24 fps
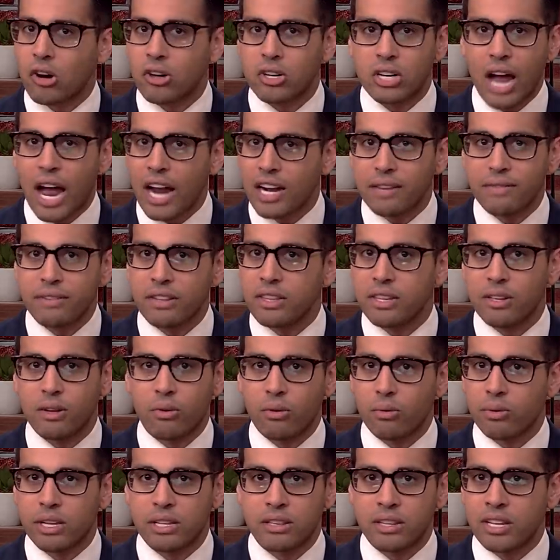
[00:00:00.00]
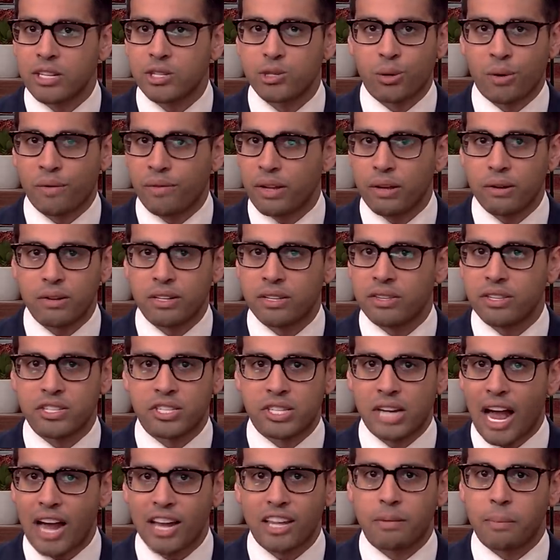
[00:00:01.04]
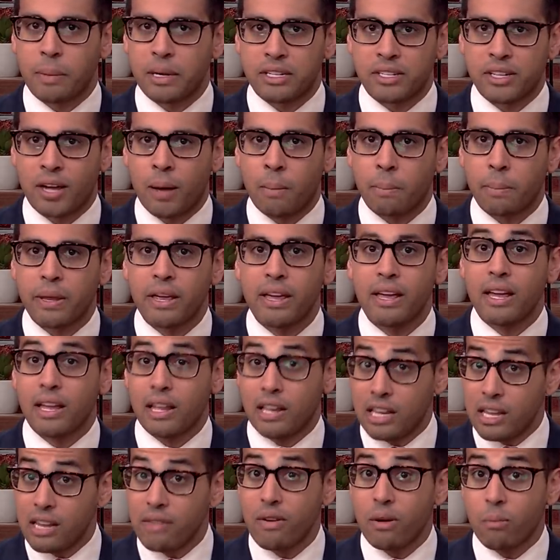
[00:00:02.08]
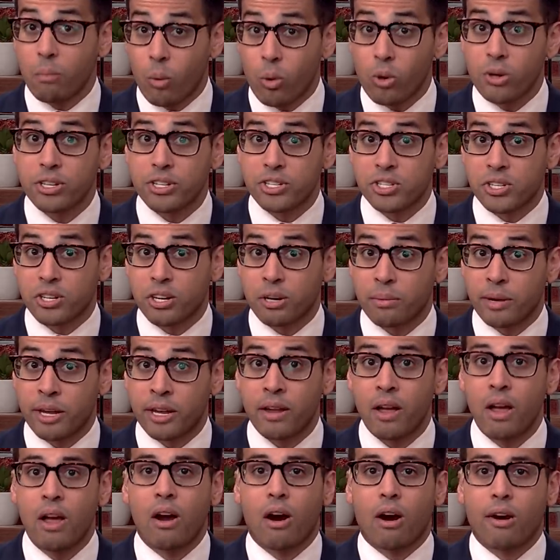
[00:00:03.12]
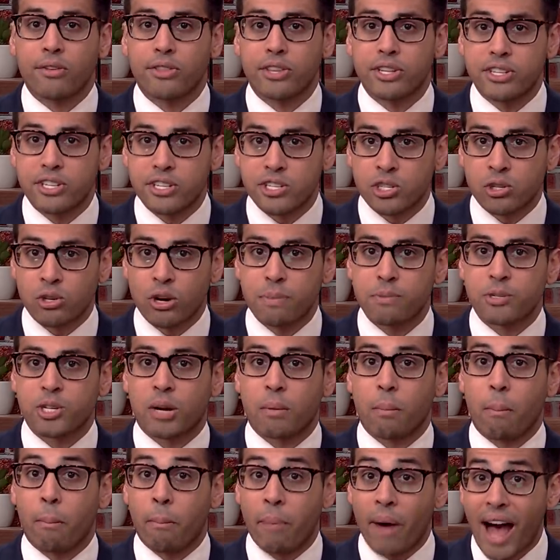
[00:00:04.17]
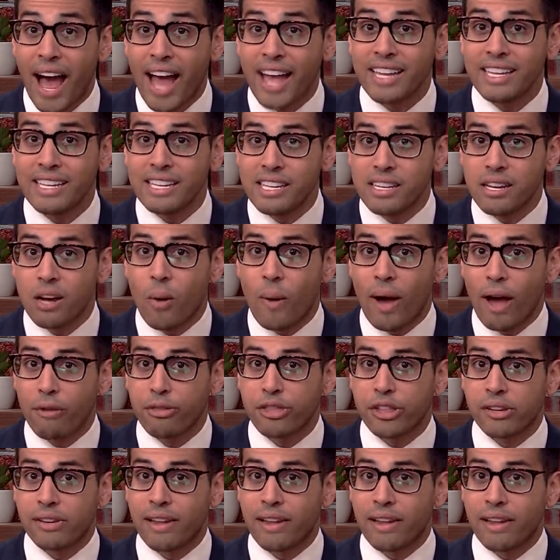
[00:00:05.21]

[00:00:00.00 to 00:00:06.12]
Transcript: are not even the only things revealed in this document dump. Even more disturbing are the description by EcoHealth